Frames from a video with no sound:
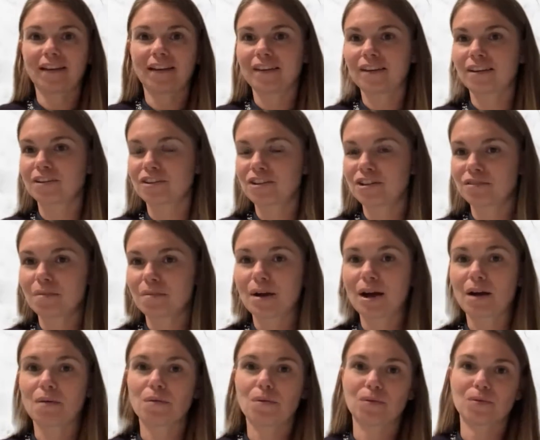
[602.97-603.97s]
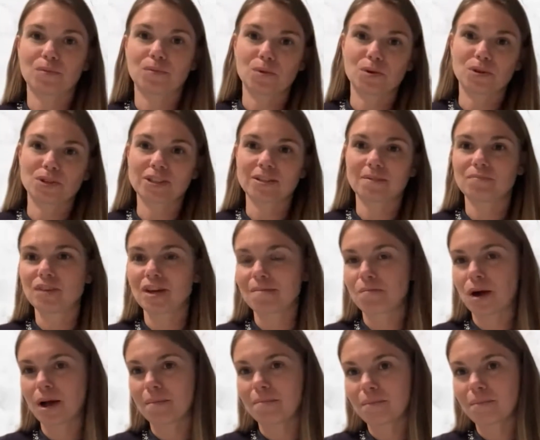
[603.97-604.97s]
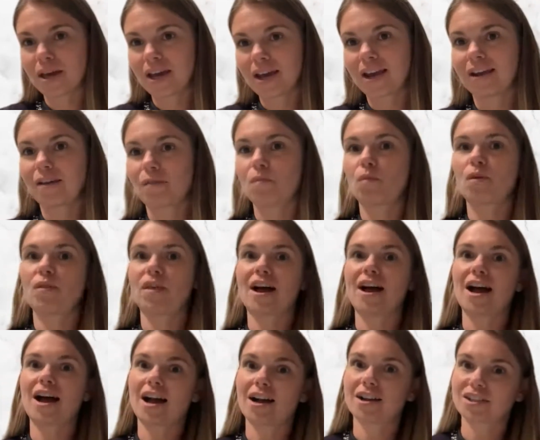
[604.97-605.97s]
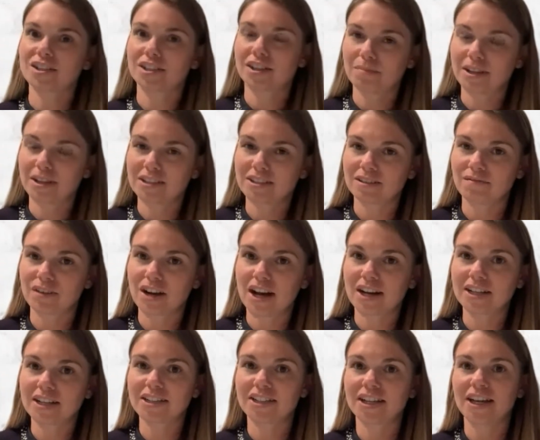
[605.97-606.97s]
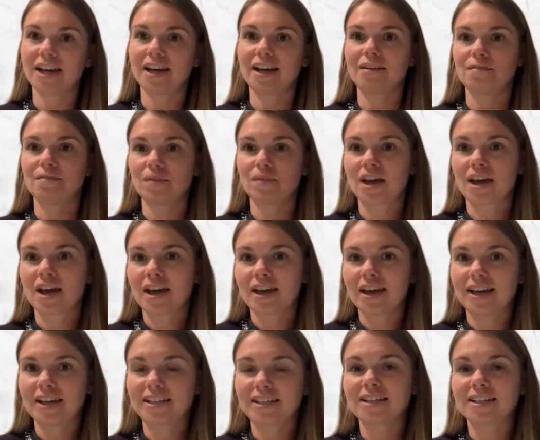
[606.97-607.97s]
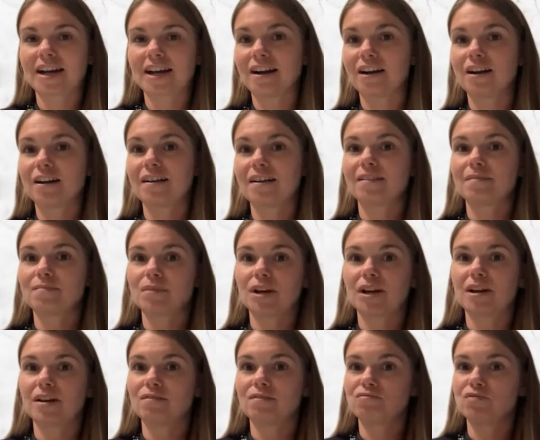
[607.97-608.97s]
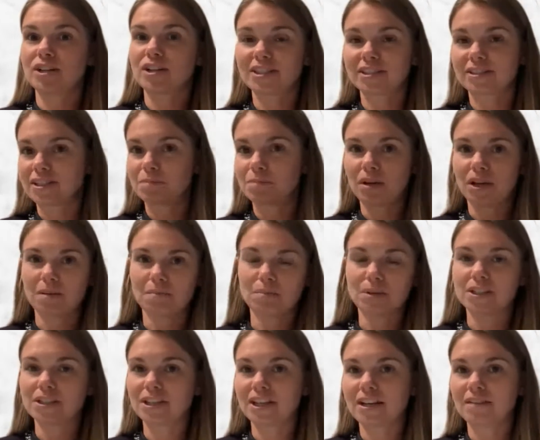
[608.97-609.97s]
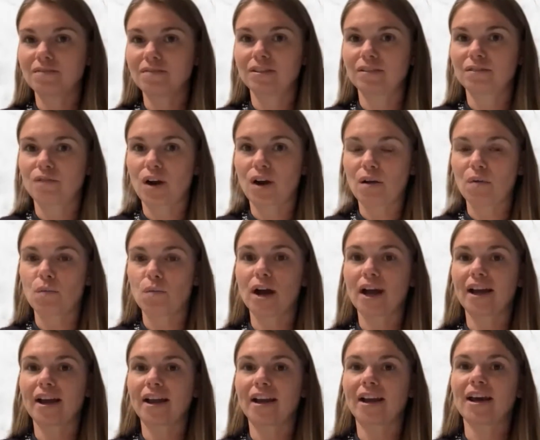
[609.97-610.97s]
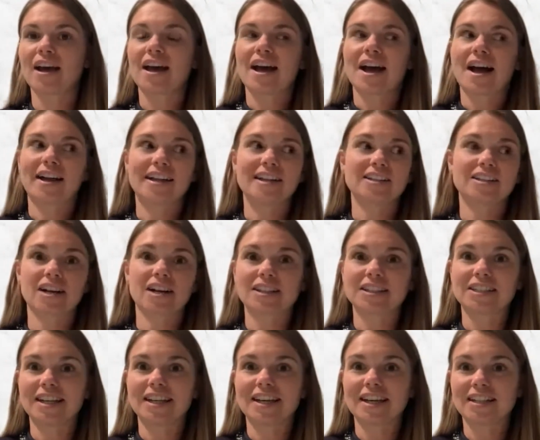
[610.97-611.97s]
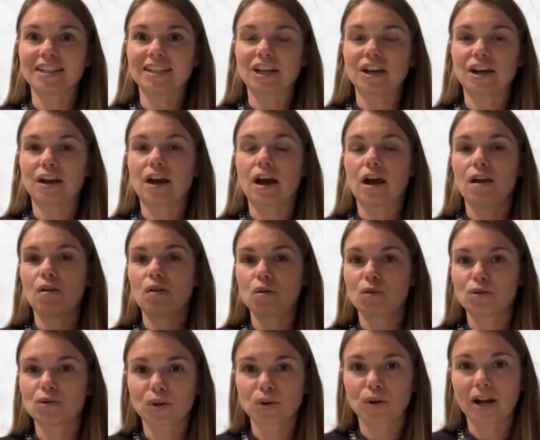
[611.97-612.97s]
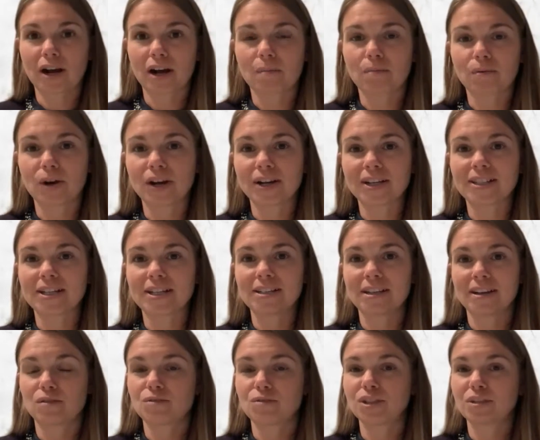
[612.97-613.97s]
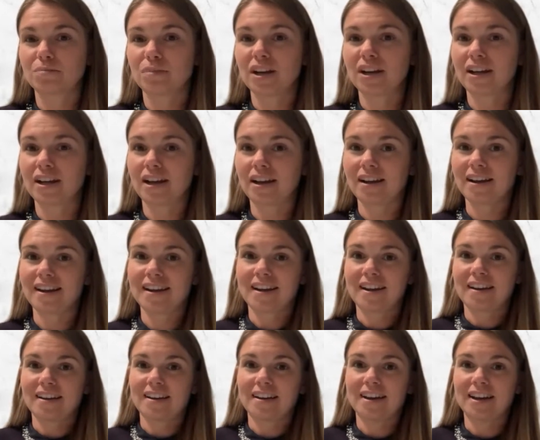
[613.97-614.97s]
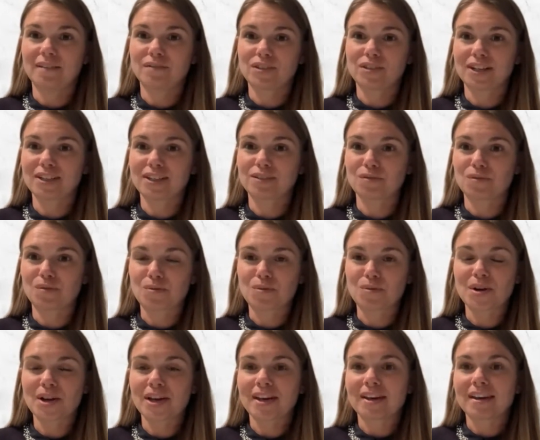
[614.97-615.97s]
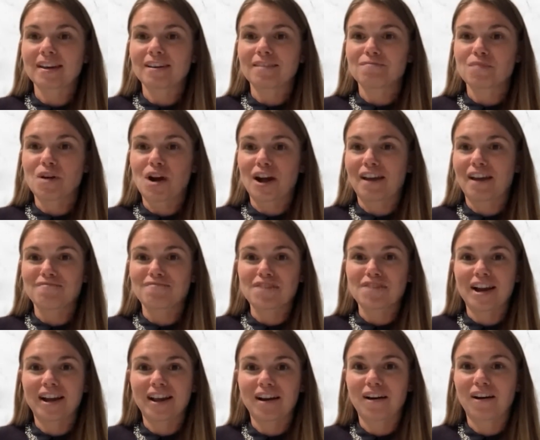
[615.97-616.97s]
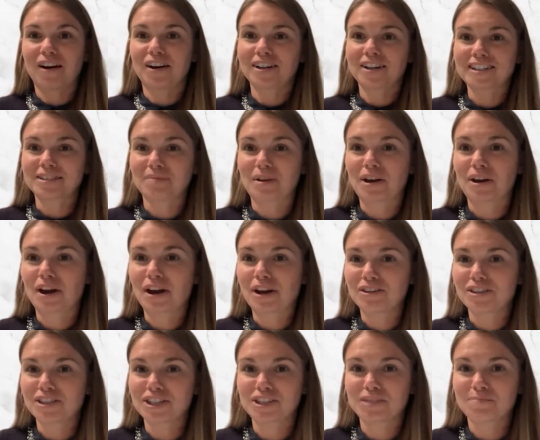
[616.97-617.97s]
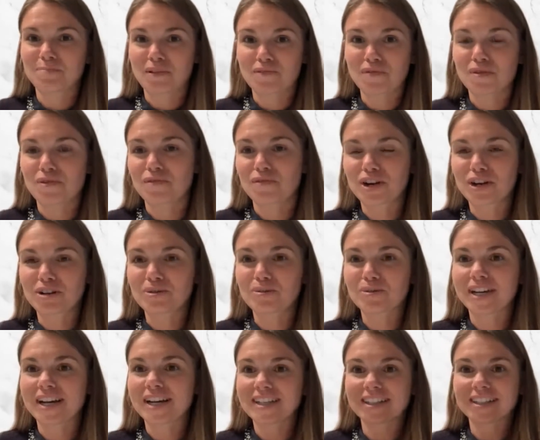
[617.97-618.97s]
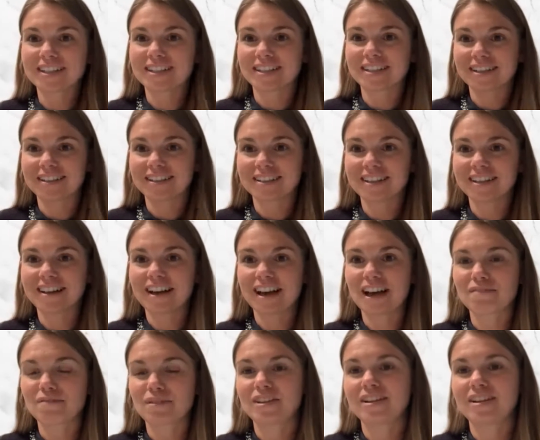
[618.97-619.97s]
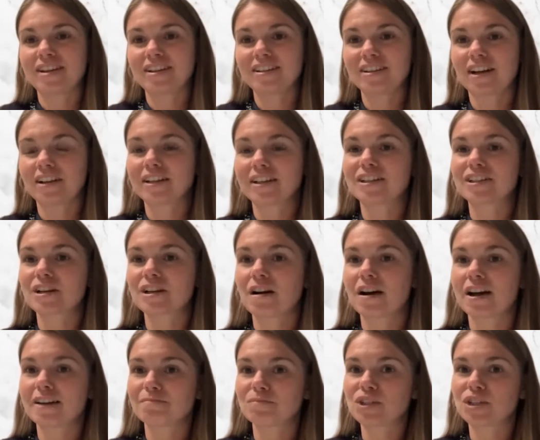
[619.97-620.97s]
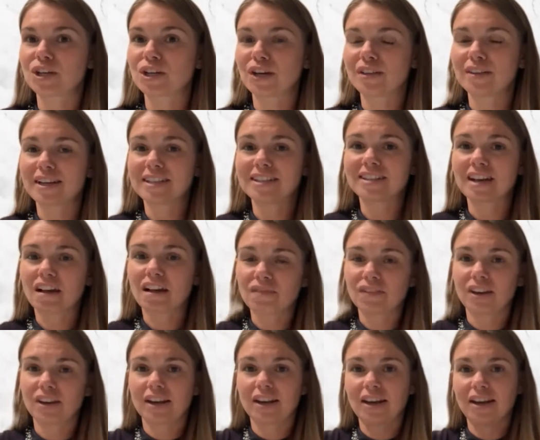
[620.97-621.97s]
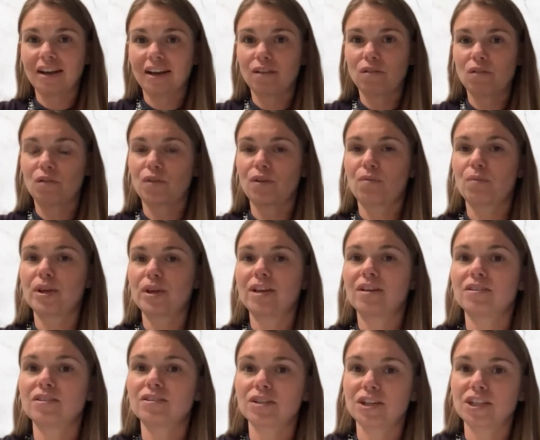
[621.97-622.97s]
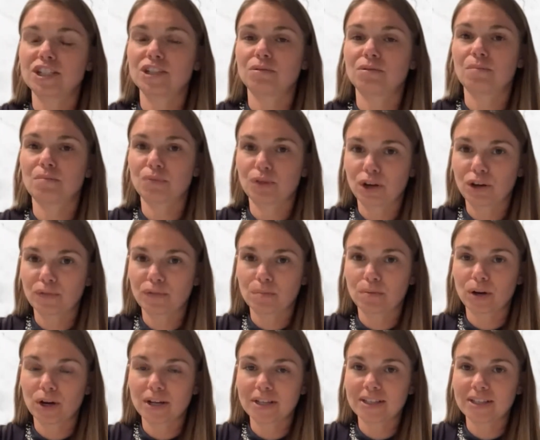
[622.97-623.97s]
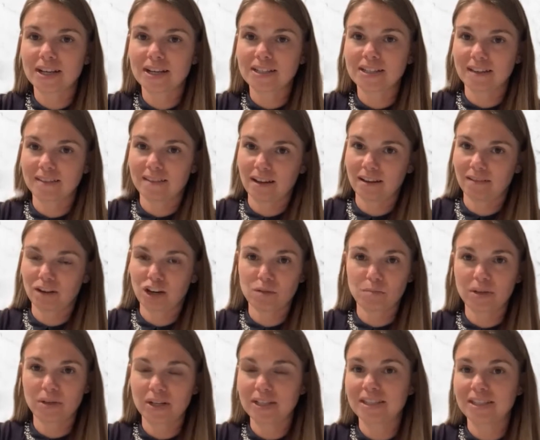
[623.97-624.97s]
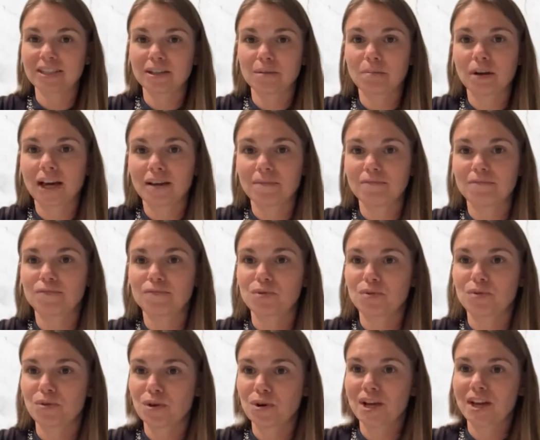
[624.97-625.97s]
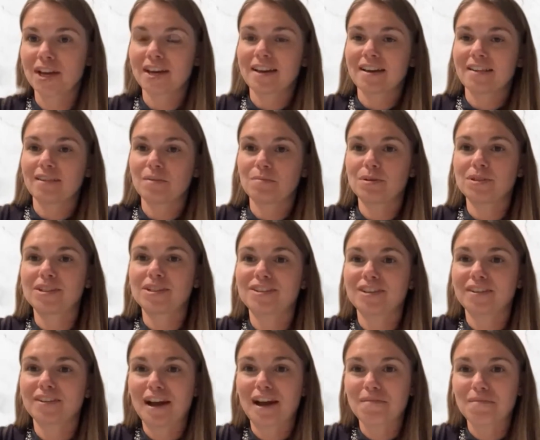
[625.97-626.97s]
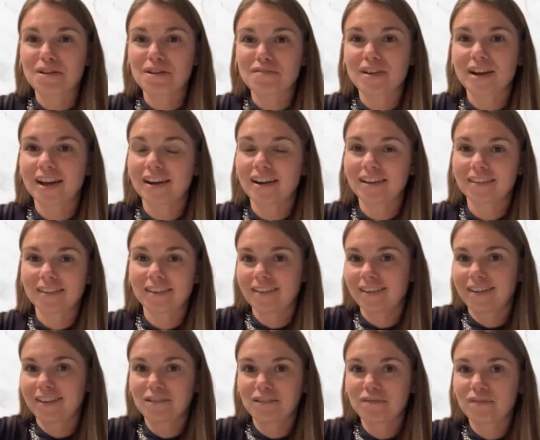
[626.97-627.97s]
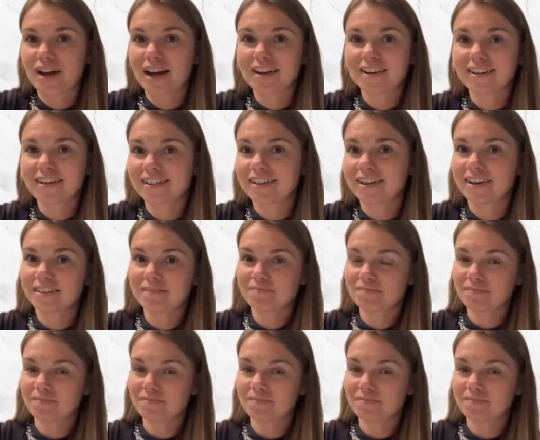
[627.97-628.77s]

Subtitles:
and the under about what something might mean and what that actually means in reality, and is that a risk that's being perceived in the right way. And it does lead to a long drawn out process, and ultimately leaves us all working really hard, as we know, just before renewal dates to get everything done in time. So there's definitely a lot that we can do to improve the process. I think nobody's to blame for the position that we're in, other than the fact that